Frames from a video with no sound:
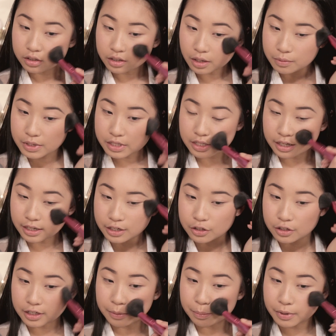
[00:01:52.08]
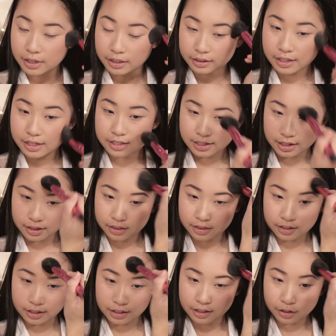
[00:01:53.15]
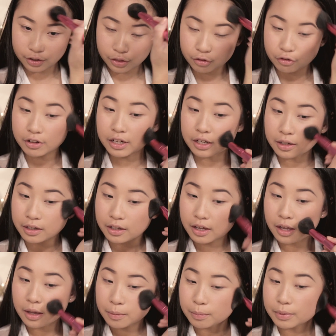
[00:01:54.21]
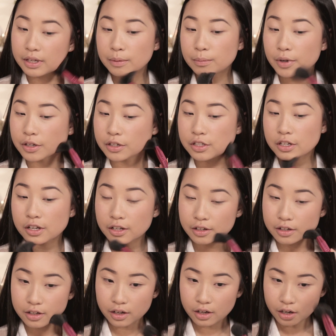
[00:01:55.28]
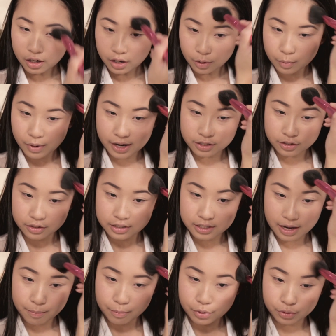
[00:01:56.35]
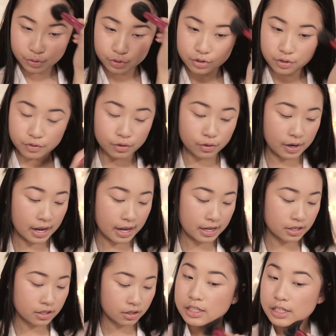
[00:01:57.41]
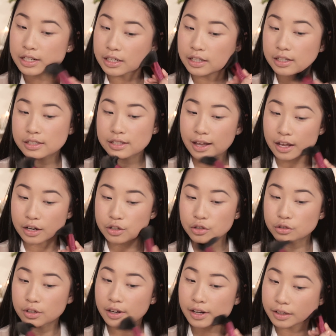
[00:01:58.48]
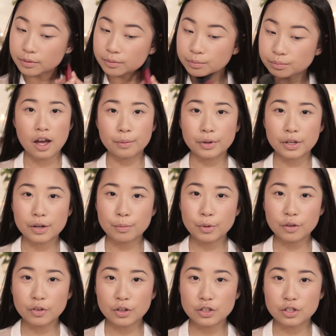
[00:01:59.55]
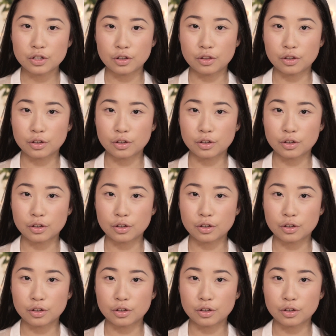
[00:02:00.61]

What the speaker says: So I'm just literally putting this in the 3 beat motion, where it's on the temples, forehead, cheeks and jawline. I'm going to move on to